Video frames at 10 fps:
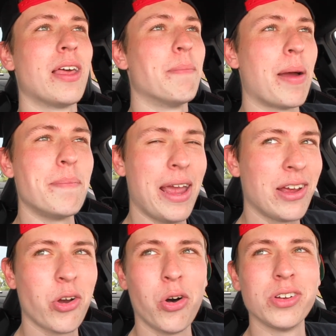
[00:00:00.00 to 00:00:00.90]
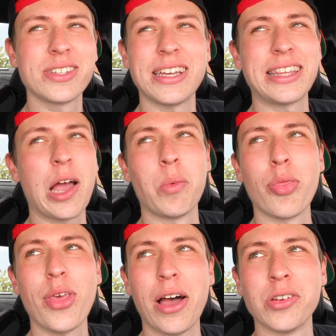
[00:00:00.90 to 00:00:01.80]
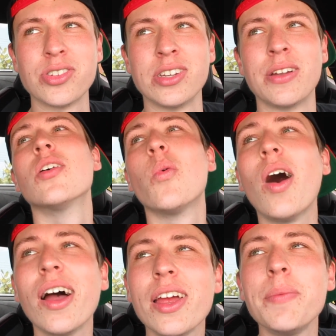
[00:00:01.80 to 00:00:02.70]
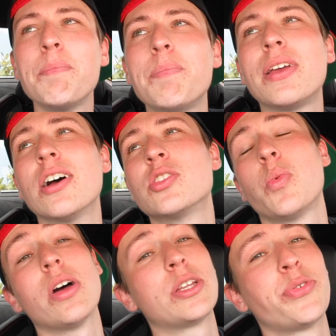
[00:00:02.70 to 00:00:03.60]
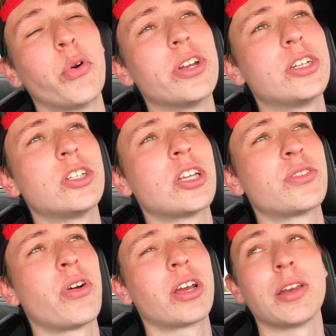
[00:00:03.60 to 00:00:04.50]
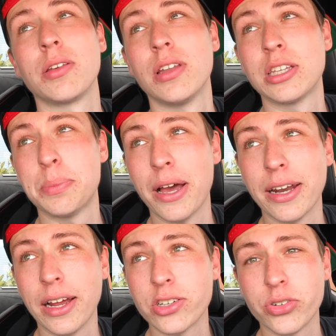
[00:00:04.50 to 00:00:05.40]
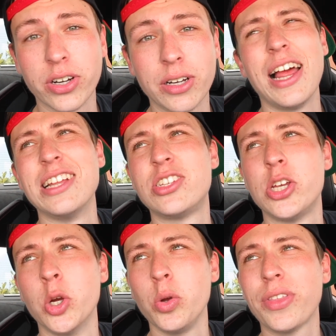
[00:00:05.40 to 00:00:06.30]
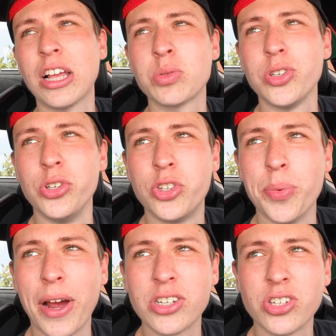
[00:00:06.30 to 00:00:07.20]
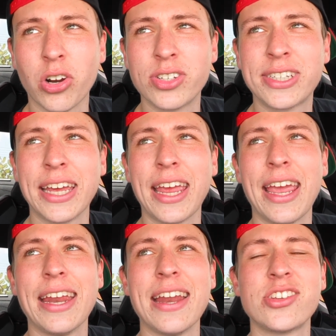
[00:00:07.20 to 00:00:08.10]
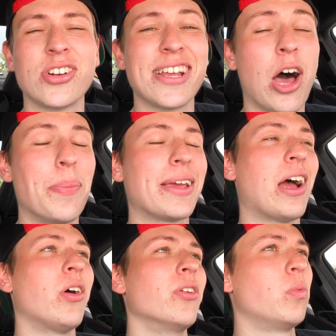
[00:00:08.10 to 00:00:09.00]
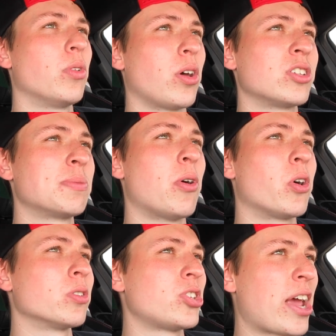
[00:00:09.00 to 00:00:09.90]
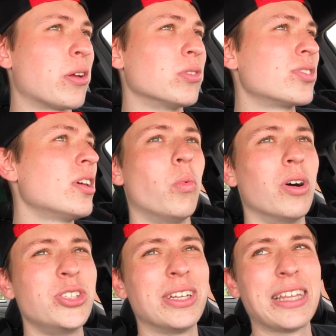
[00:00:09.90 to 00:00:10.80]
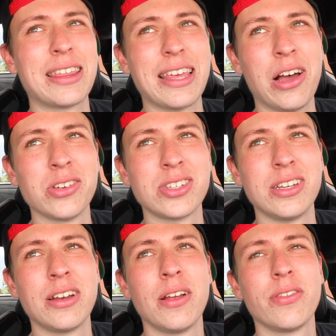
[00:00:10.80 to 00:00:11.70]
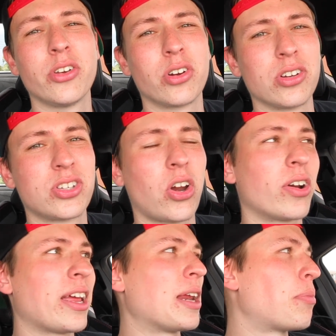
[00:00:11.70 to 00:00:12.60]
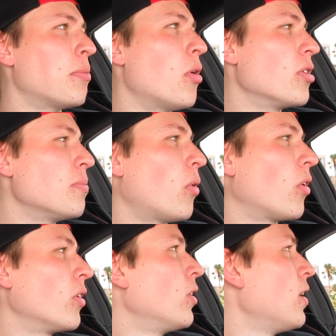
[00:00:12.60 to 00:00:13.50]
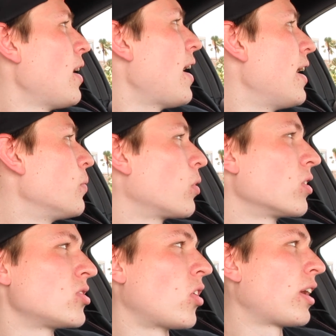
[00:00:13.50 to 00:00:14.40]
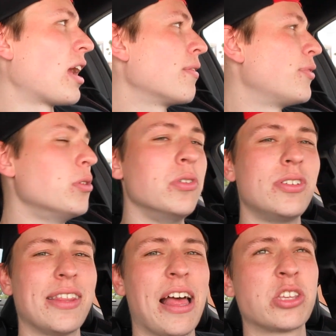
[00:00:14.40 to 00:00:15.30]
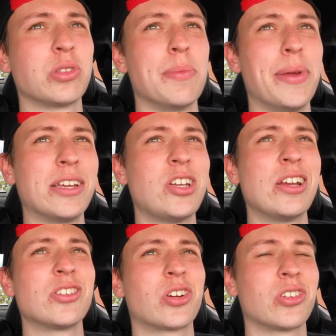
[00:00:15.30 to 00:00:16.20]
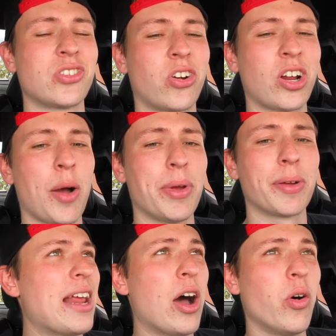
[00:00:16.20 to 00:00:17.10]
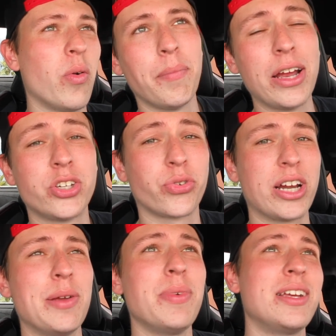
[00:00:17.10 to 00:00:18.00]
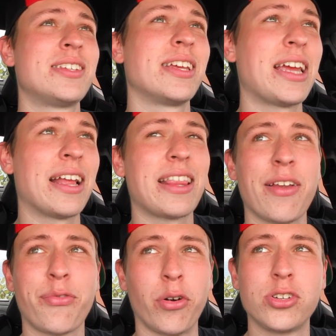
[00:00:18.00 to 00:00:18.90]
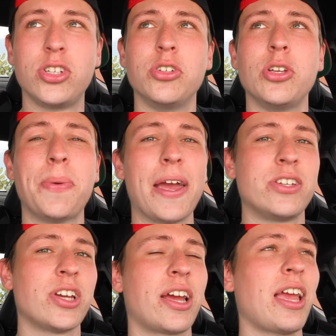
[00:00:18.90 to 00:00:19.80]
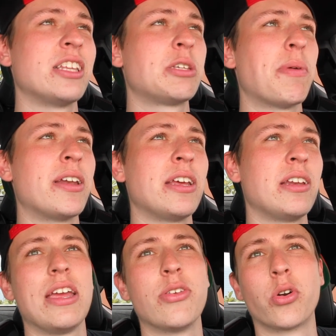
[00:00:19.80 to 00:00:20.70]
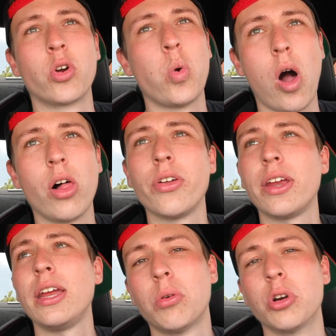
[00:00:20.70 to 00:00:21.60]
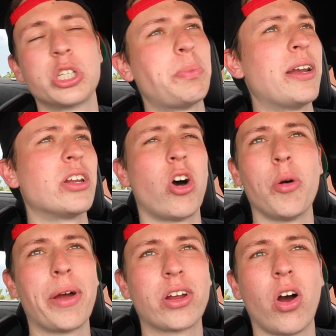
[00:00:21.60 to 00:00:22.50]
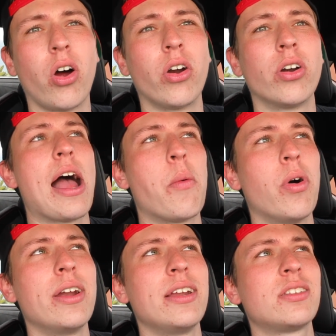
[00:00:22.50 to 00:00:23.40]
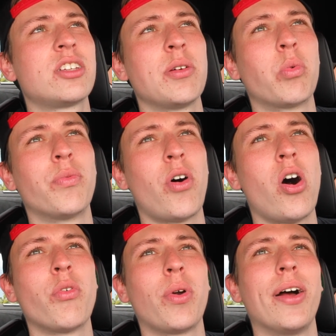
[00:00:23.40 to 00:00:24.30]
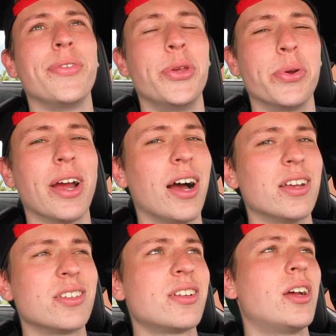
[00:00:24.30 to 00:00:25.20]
My main goal is to hit that 1,000. Why? Because 1, it's 4 digits, that's badass, right? And 2, that's when YouTube actually starts kicking in and starts helping out with us small channels. Once you hit that 1,000, you're gonna start getting promoted more, and we're gonna start getting views, and that's when the big changes are gonna start coming. Now, my dream is to get that first YouTube paycheck and spend it either on quality or spend it on my car. I want it to revolve around you guys.